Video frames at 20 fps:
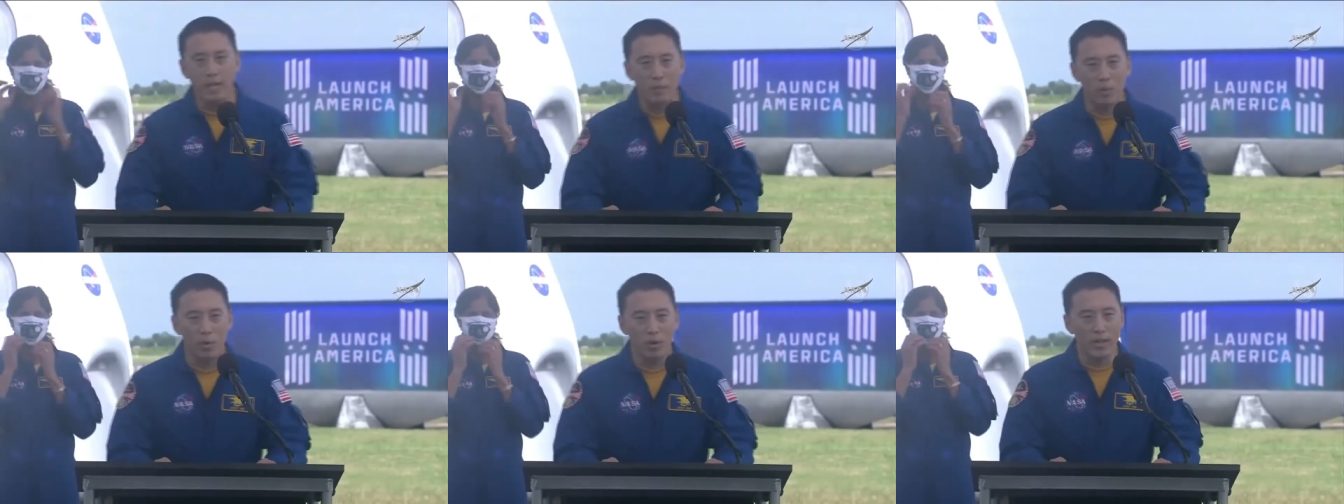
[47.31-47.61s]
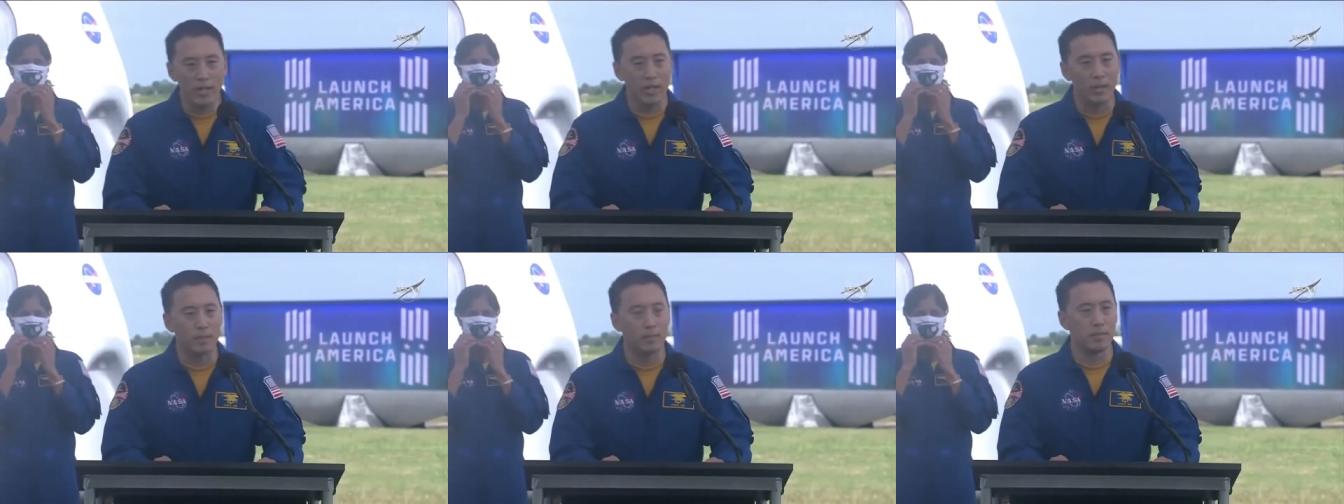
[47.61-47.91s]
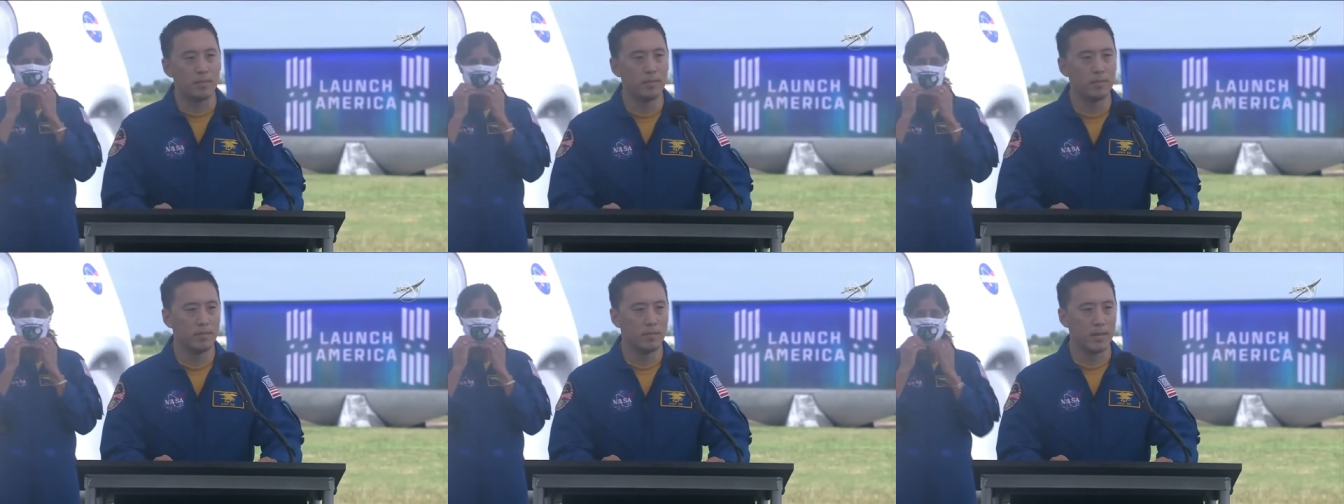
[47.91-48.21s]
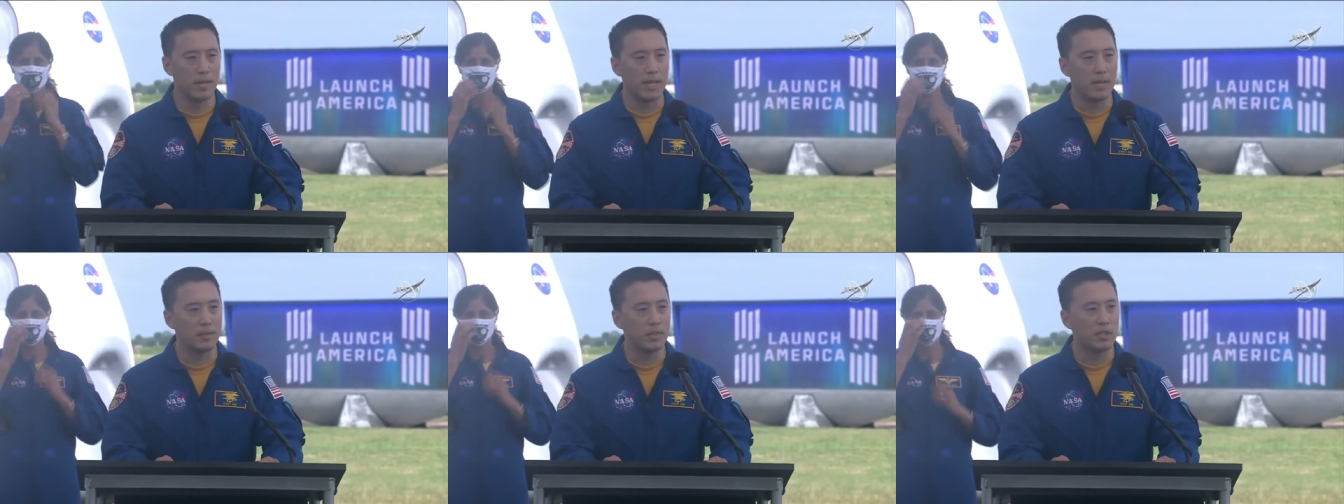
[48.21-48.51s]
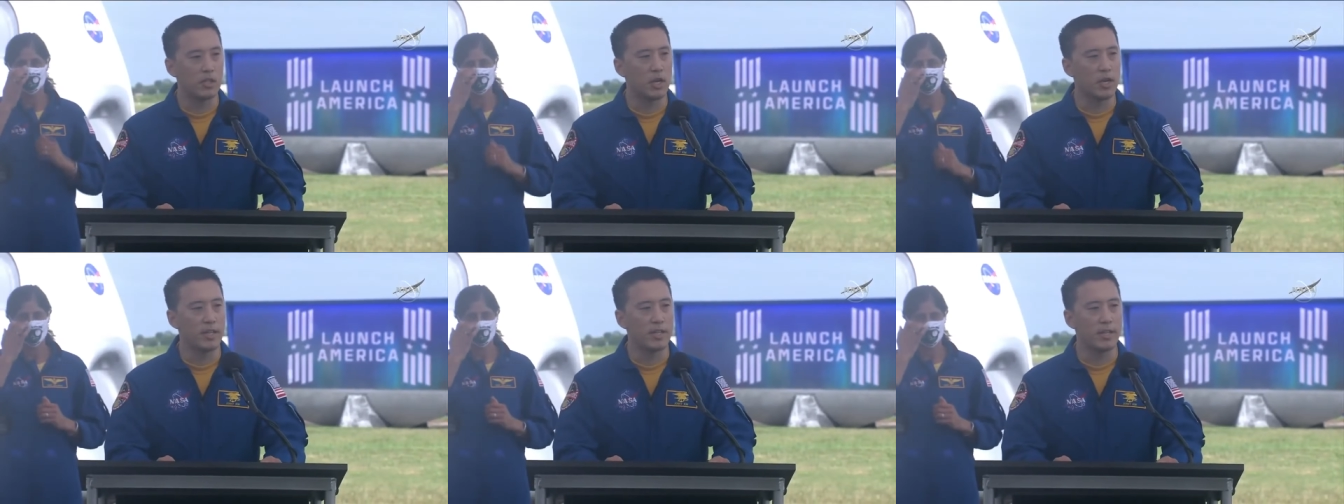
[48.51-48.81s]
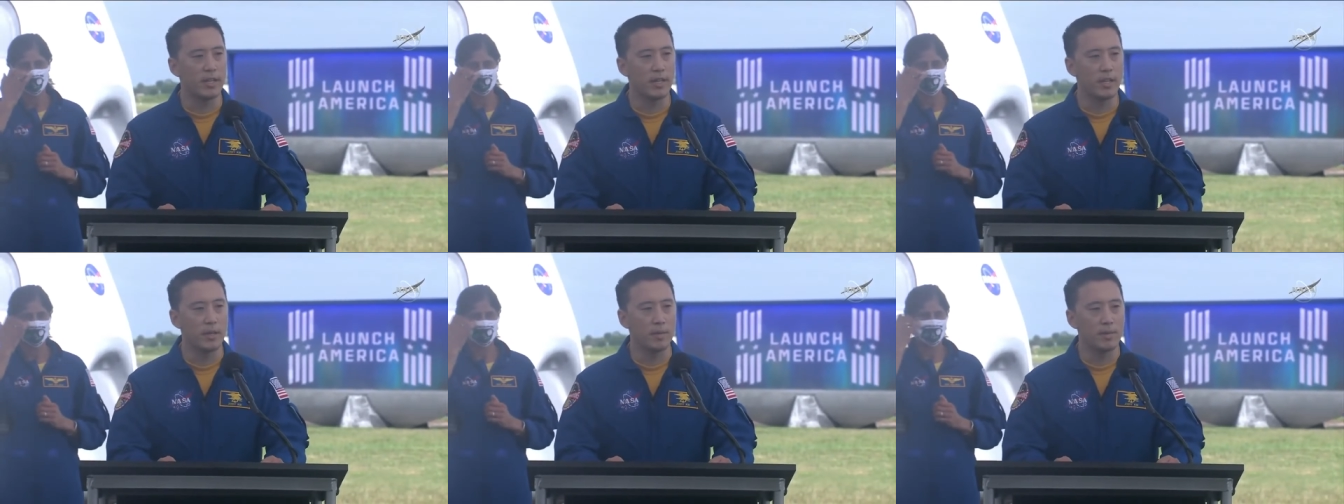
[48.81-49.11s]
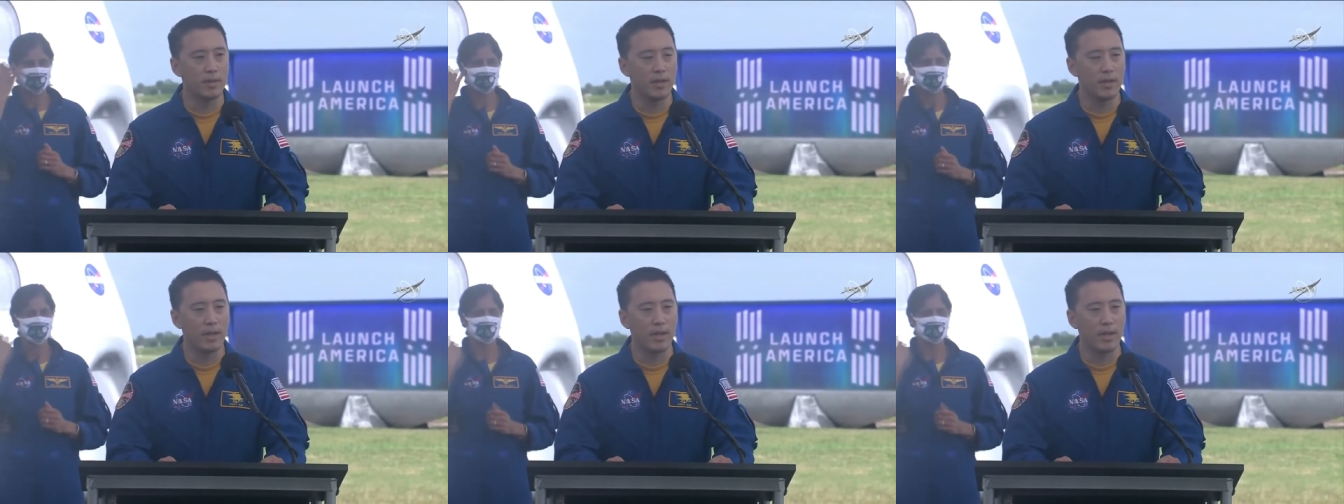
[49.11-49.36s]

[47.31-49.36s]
morning. I'm, my name is Jonny Kim,